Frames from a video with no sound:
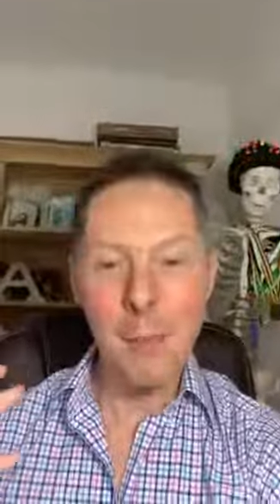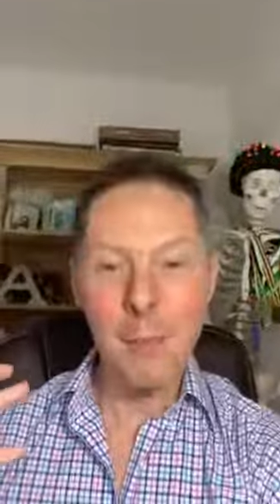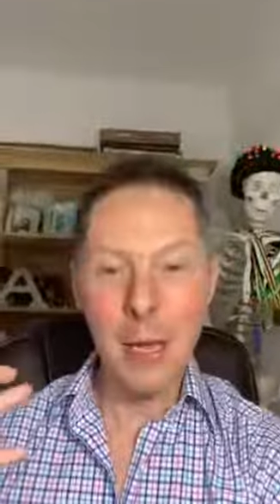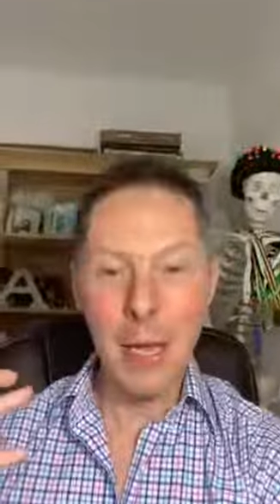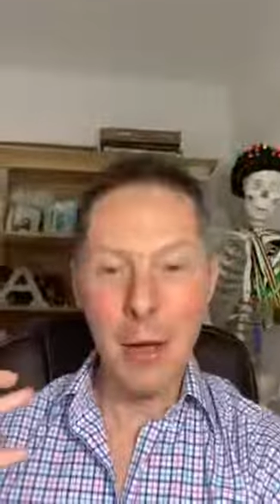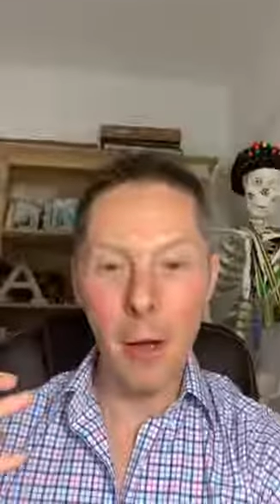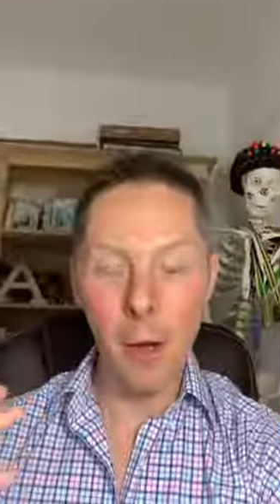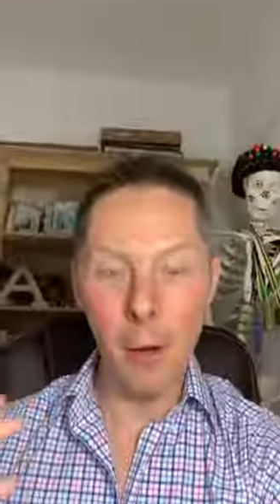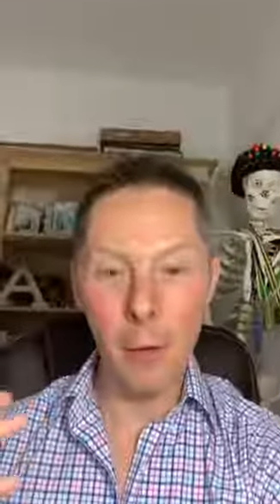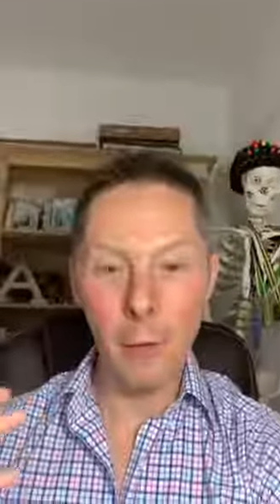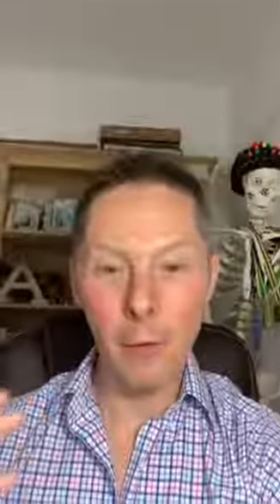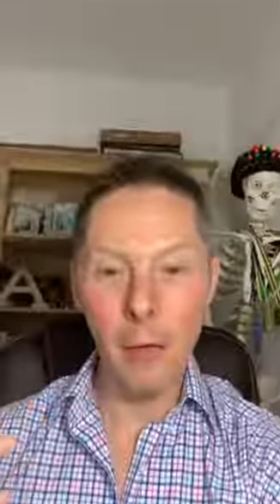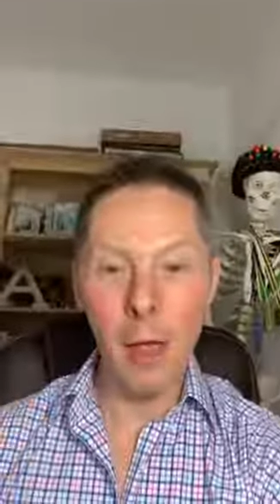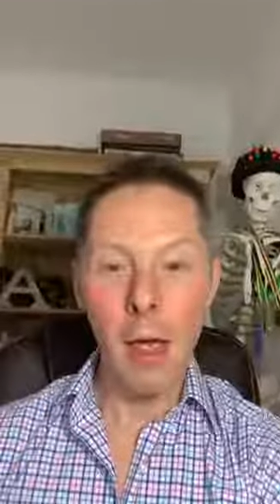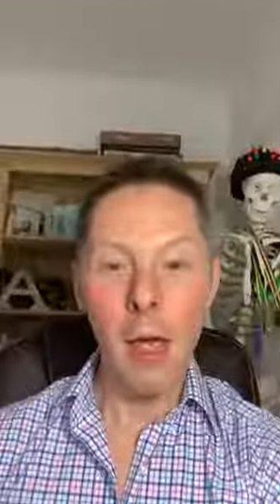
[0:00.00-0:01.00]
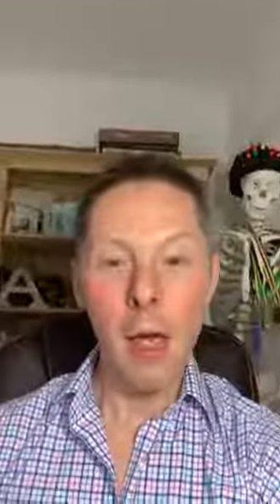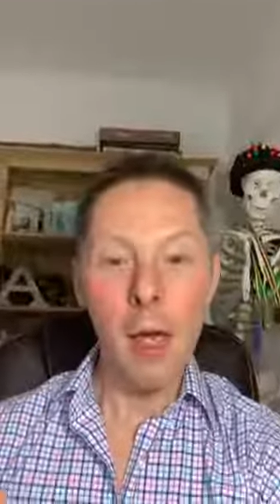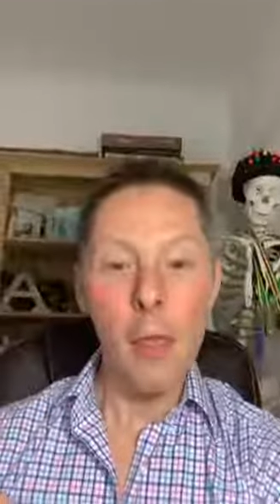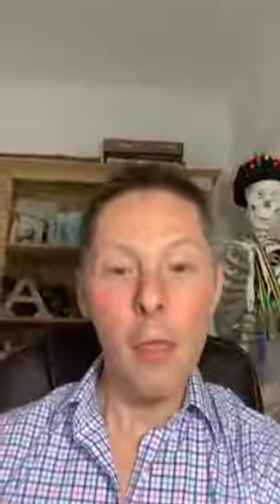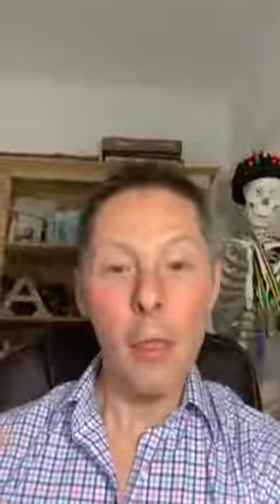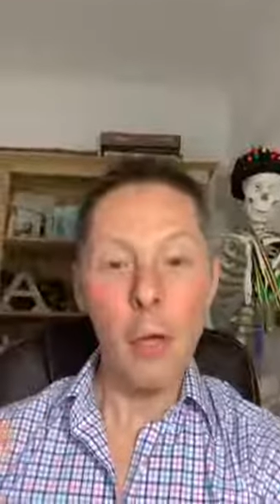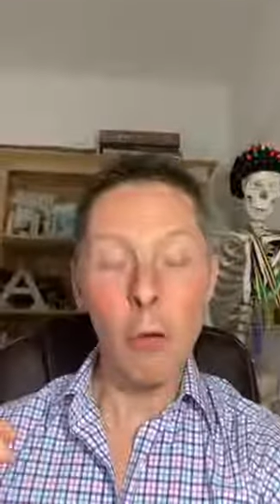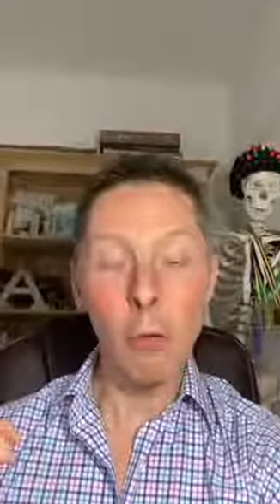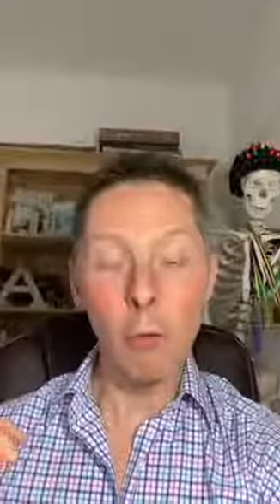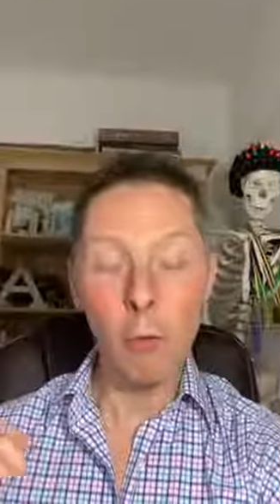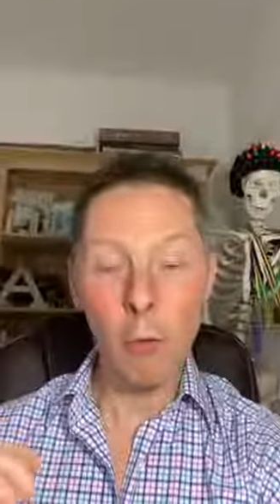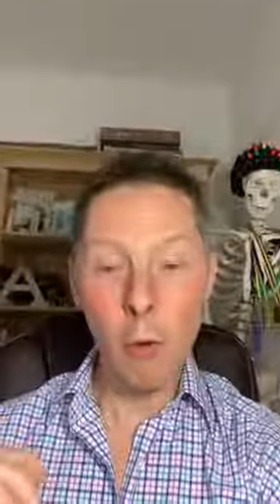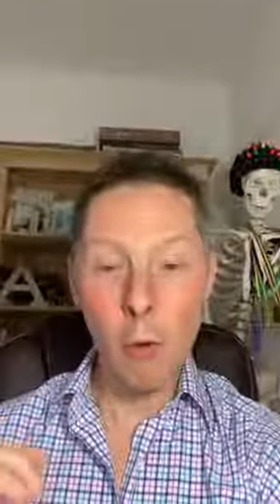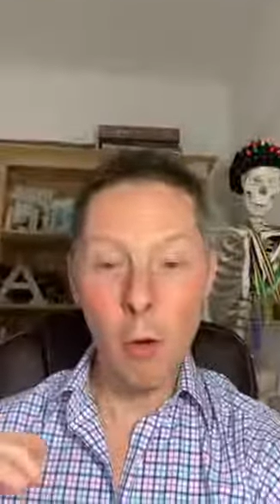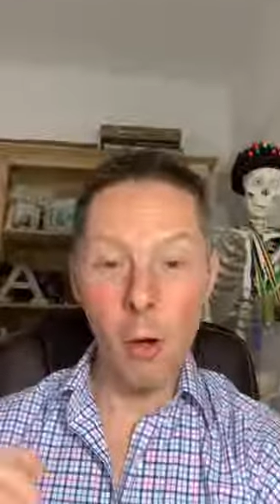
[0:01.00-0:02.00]
because the
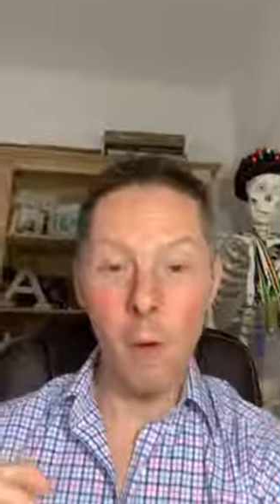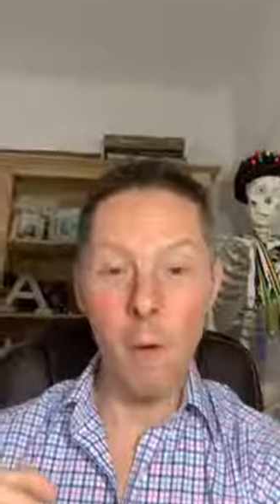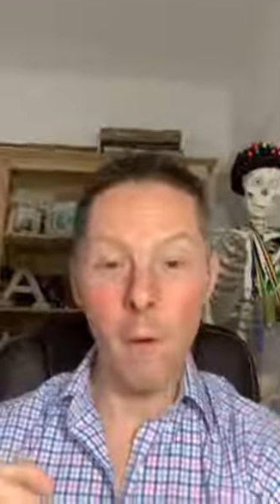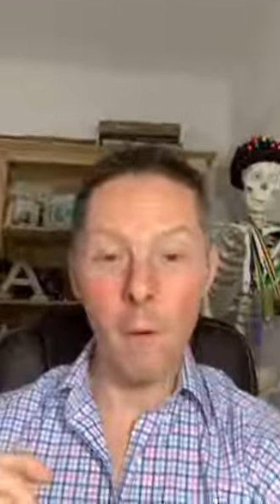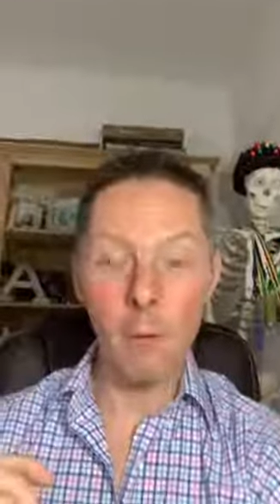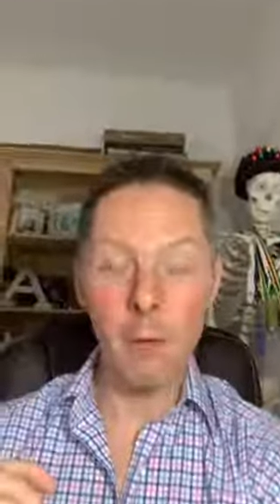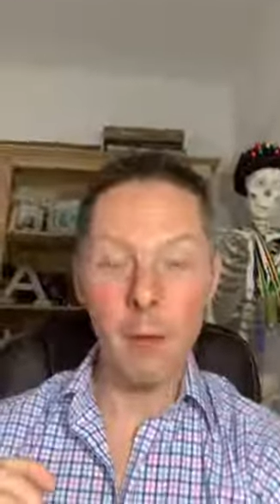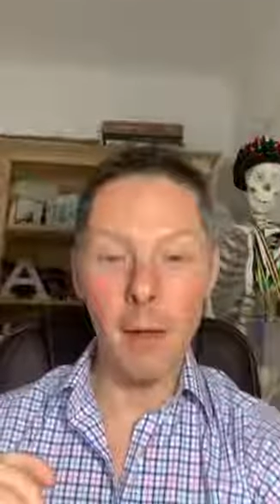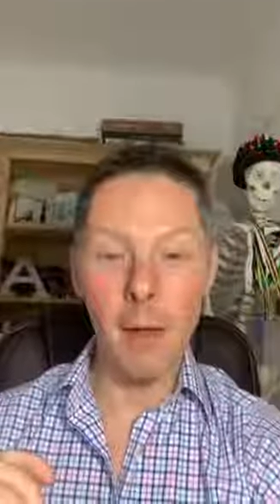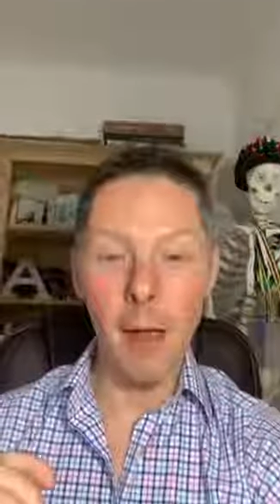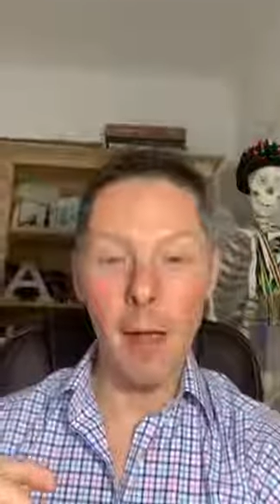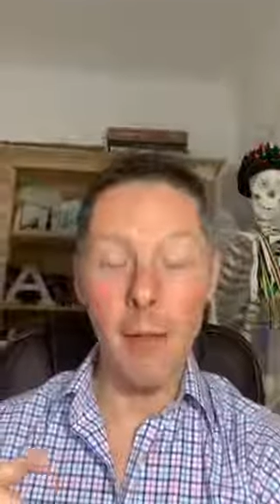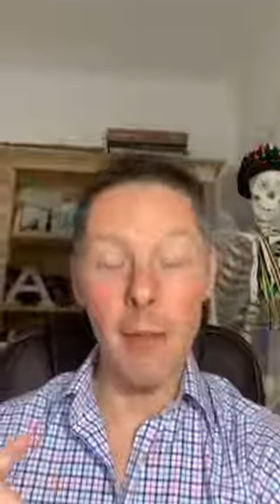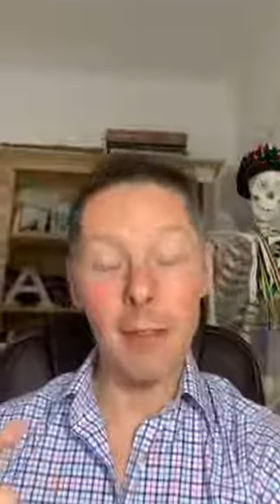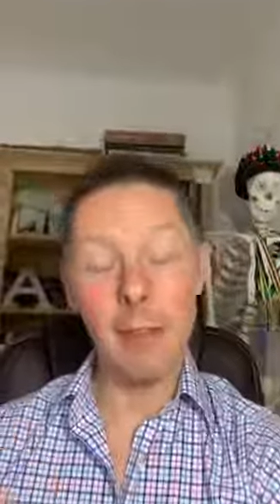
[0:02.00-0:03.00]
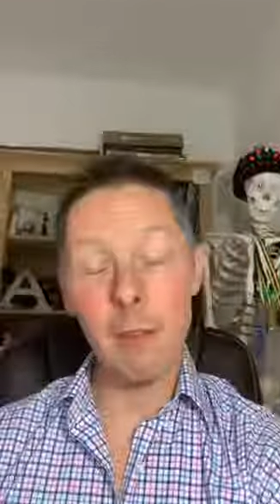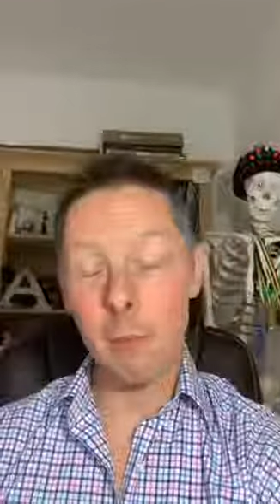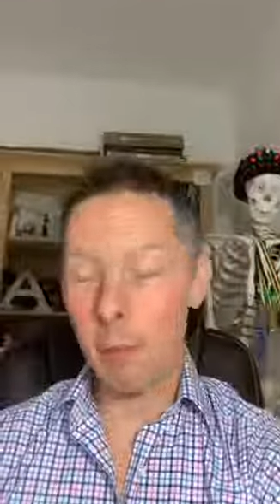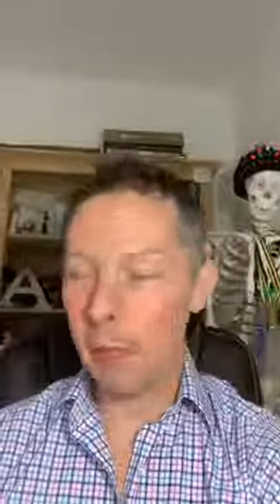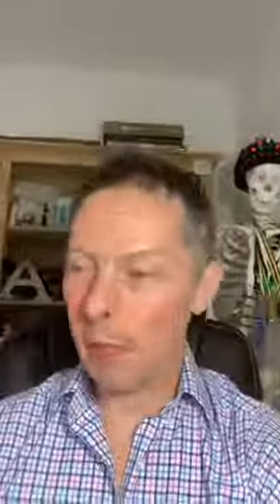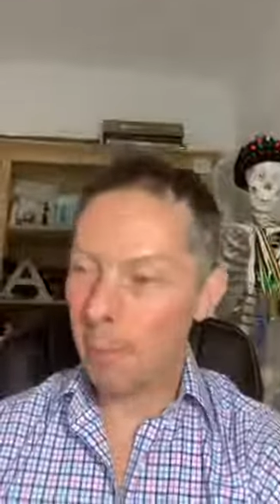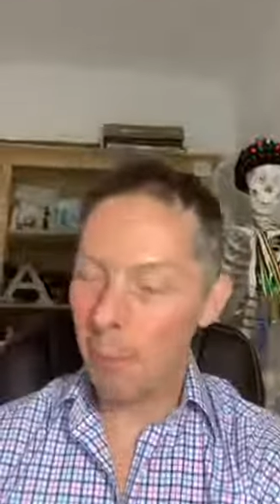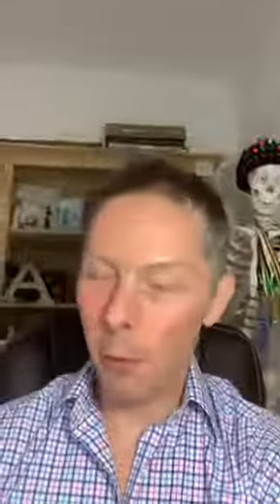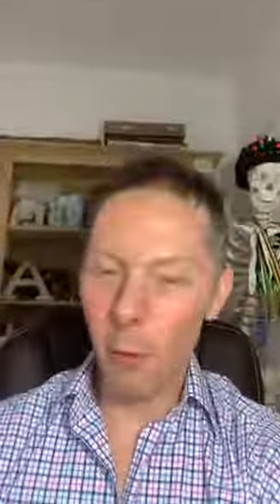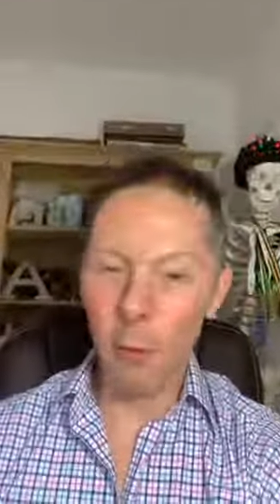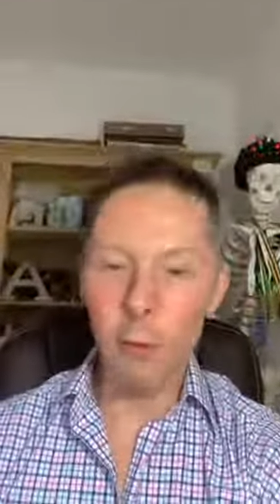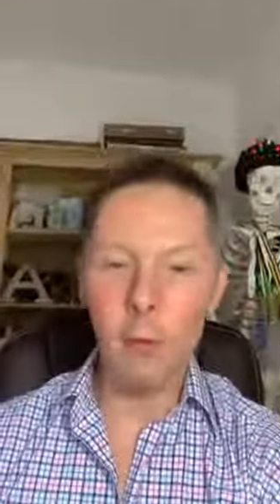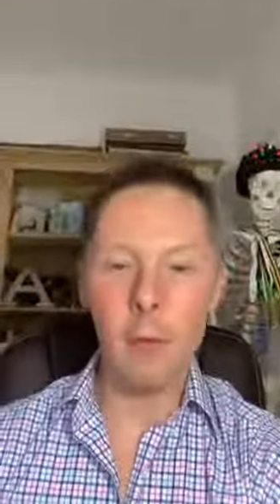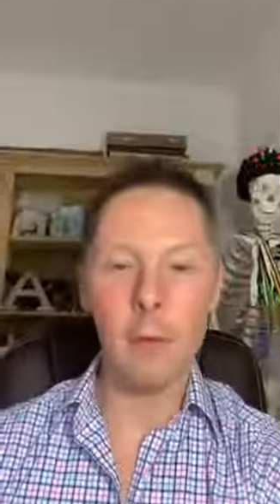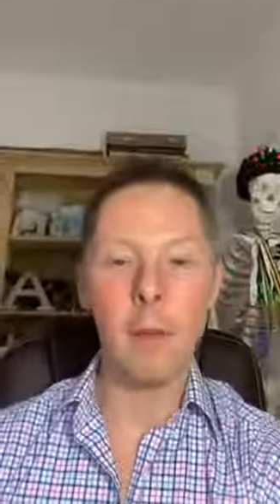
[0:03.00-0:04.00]
true cause, and this is really
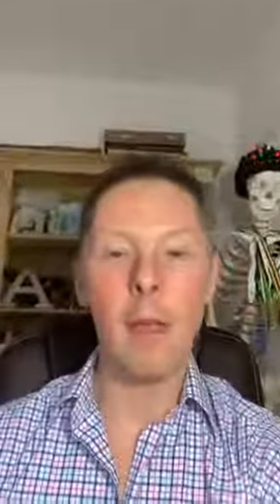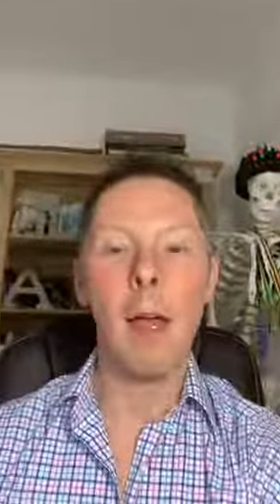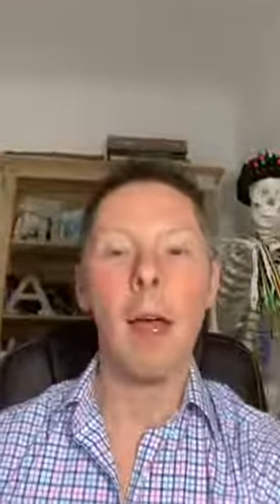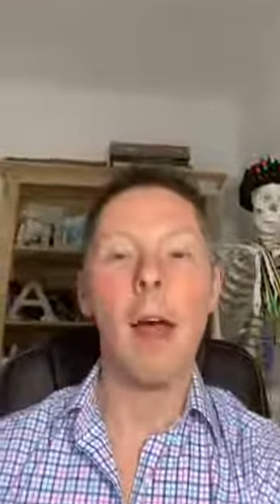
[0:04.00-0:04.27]
important,